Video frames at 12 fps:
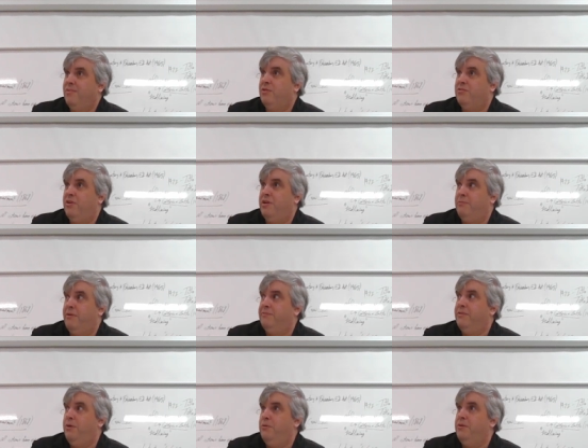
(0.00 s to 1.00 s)
or try
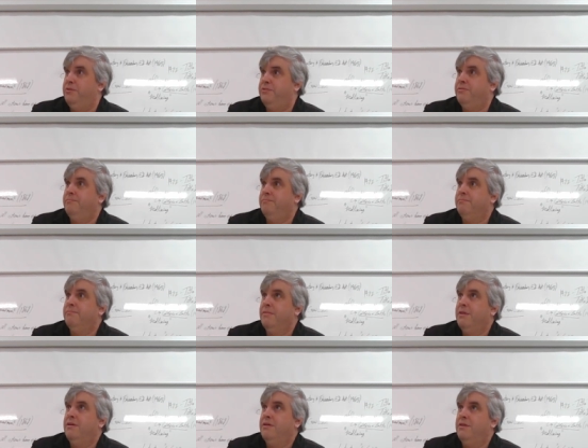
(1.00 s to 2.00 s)
to know that
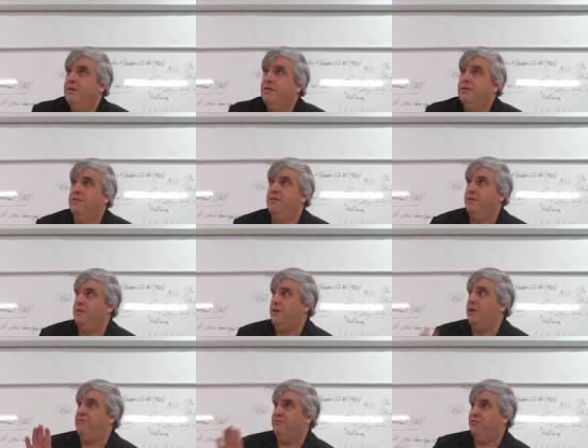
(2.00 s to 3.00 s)

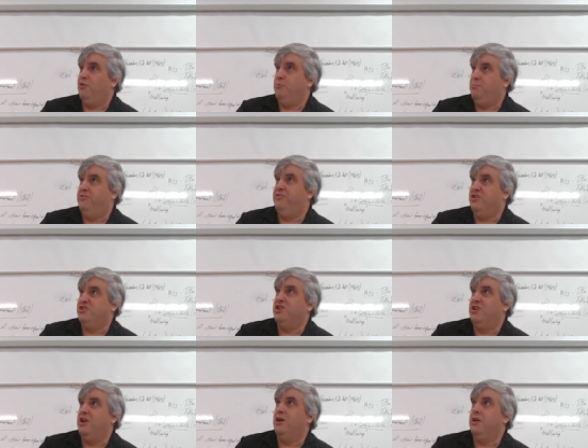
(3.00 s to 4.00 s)
you have a certain
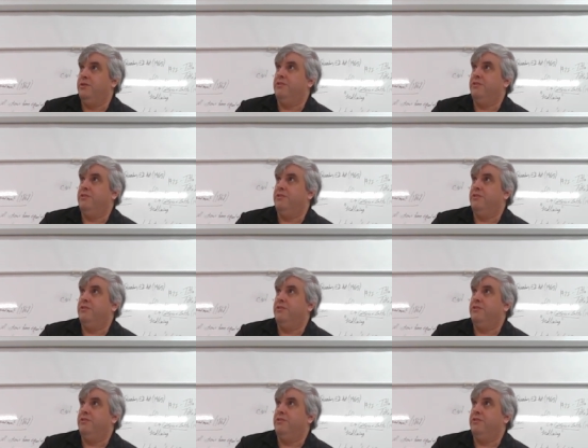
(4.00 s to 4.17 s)
position here